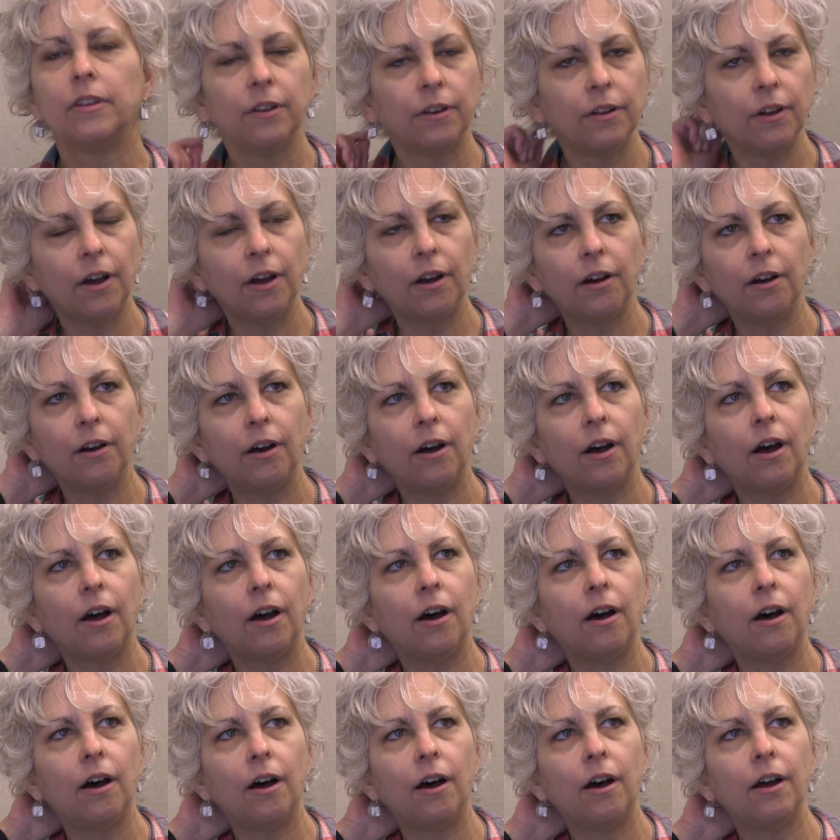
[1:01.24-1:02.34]
and uh,
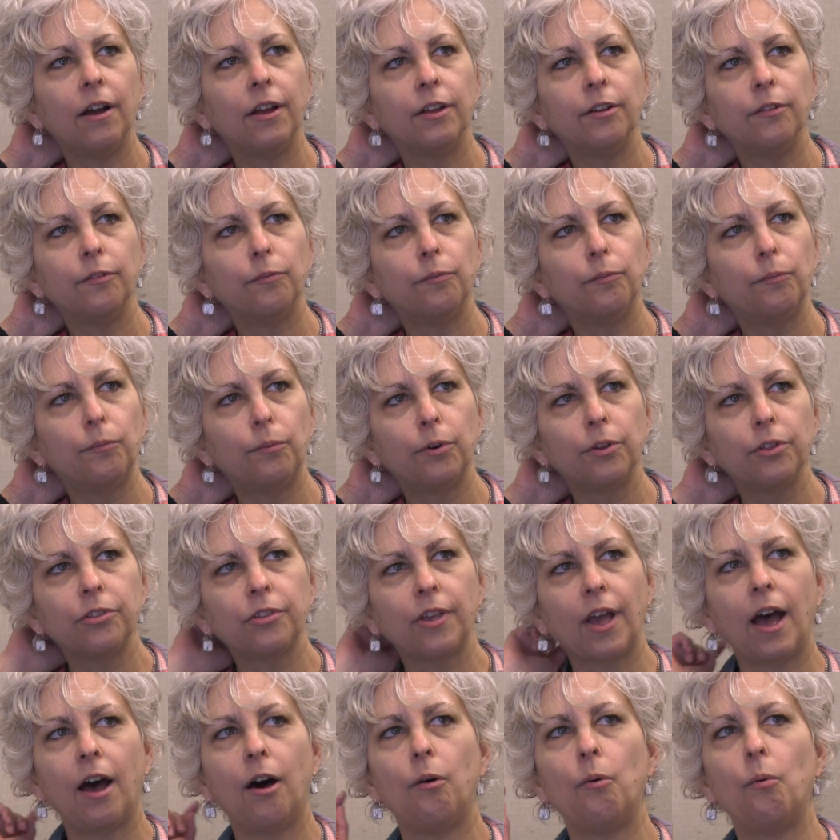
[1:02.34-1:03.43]
I was
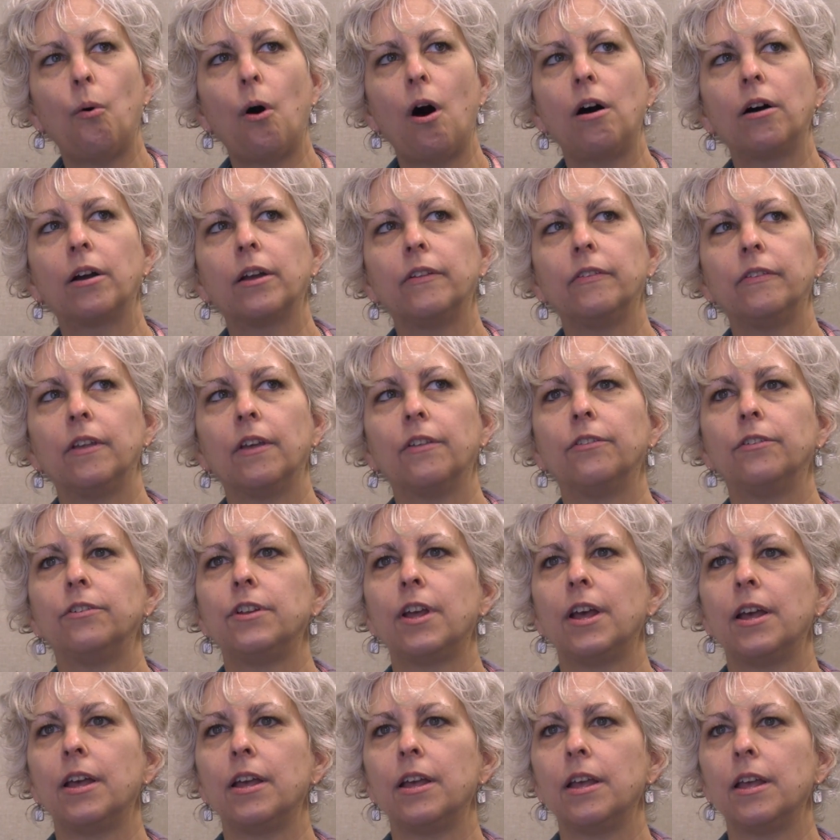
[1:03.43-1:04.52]
out walking the other
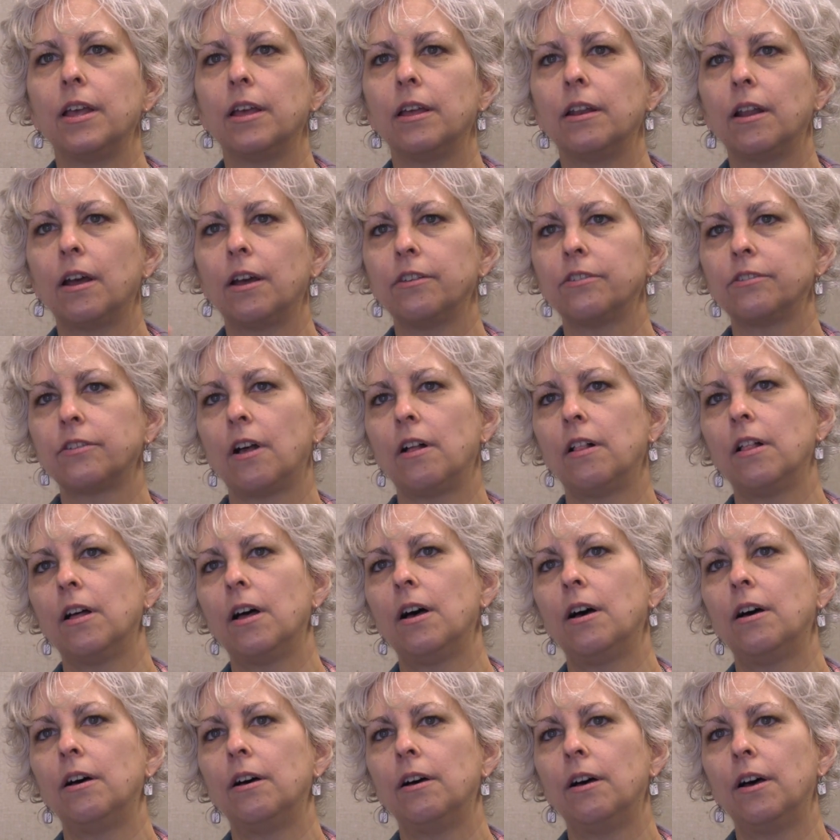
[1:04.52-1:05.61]
day and I saw
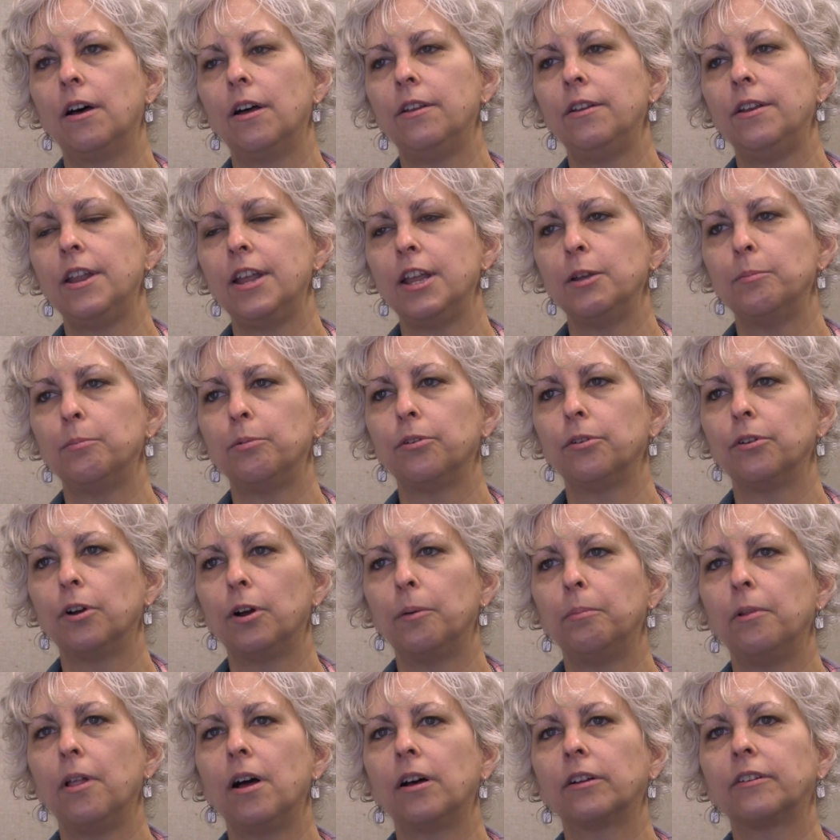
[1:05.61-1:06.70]
a, a neighbor a
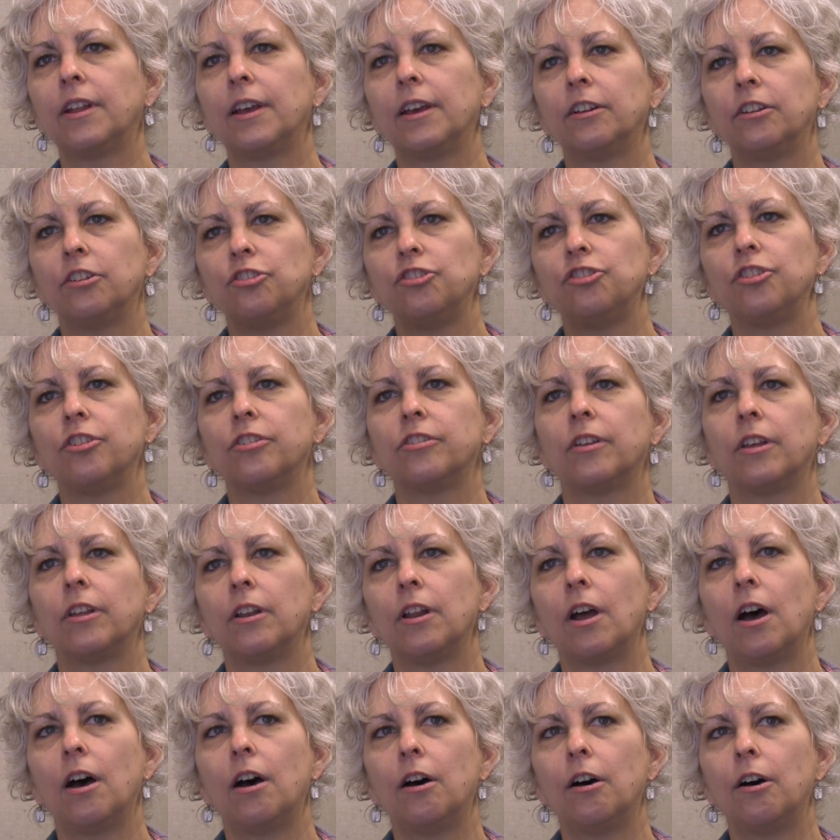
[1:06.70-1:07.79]
block down and she said,
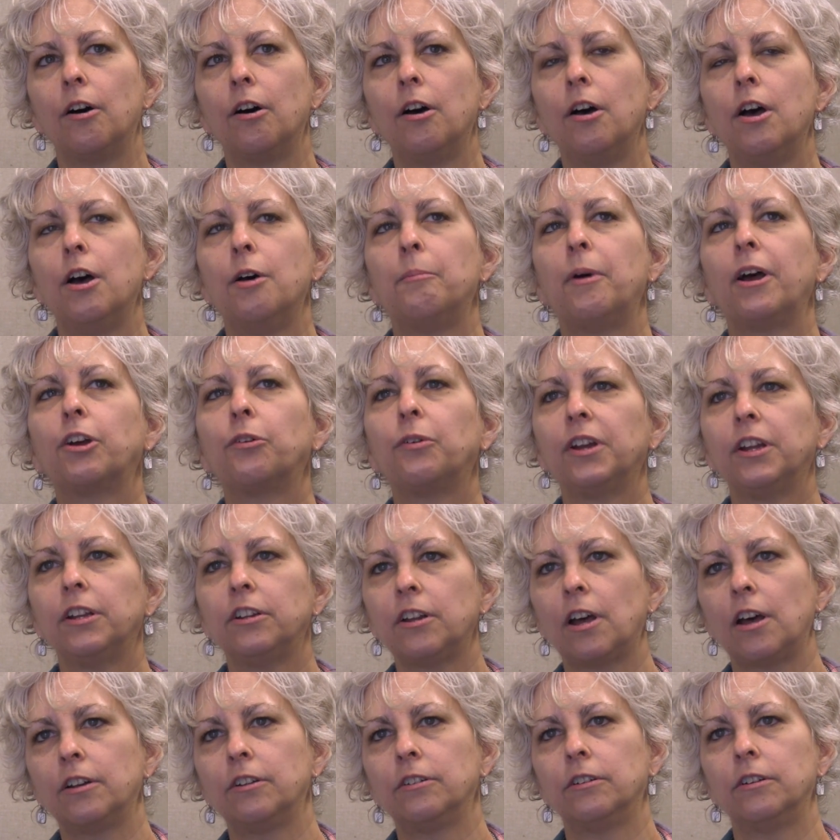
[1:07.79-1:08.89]
uh, my
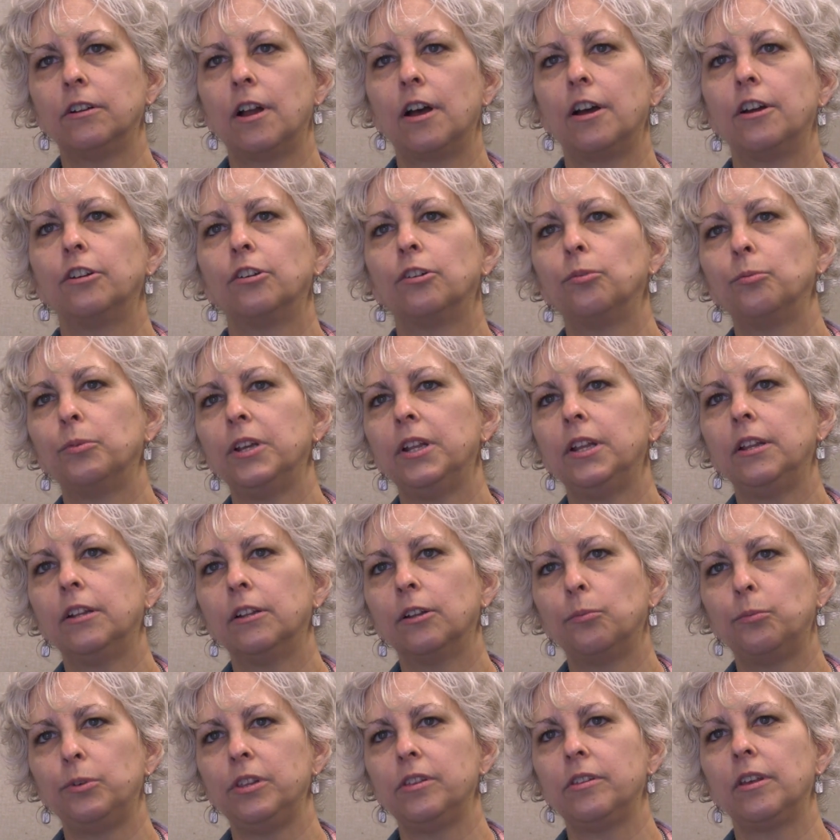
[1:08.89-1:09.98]
granddaughter and I are reading
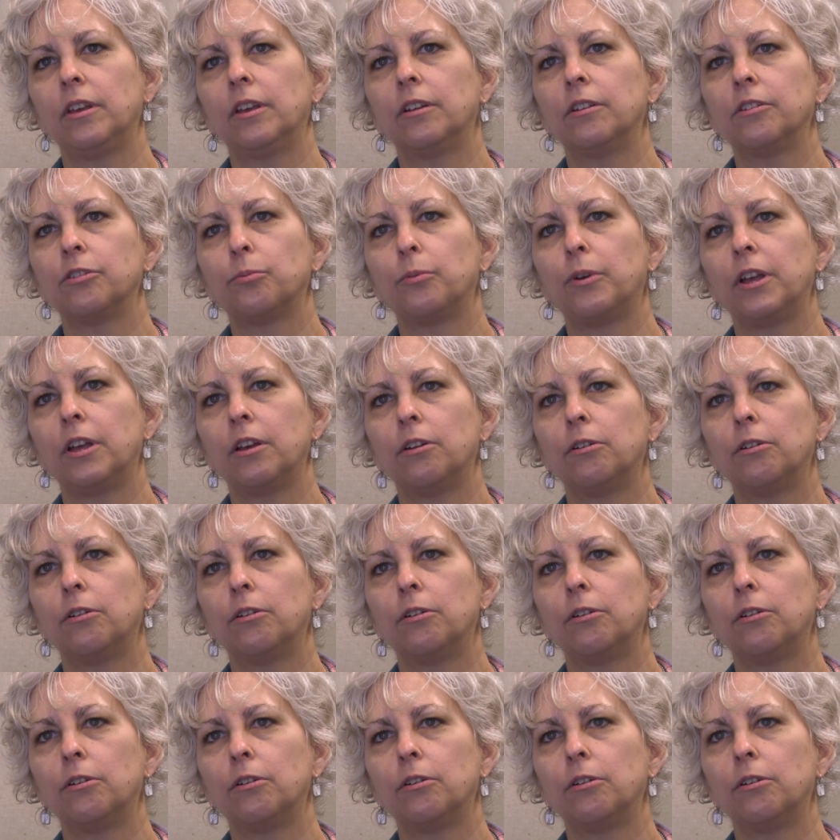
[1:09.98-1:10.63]
Louisiana's Way